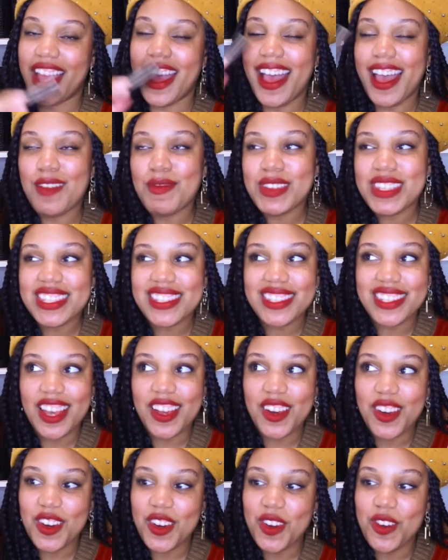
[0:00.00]
I'm a
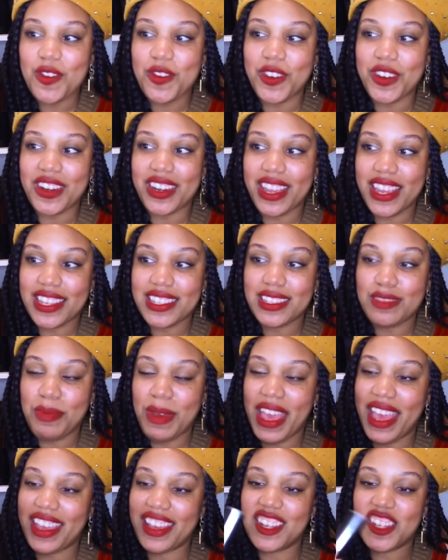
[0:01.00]
sucker for nice
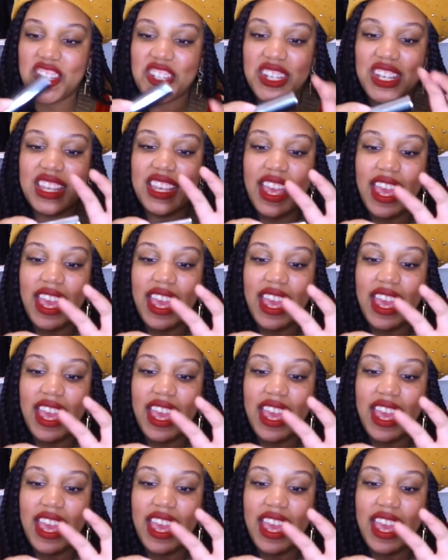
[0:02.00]
packaging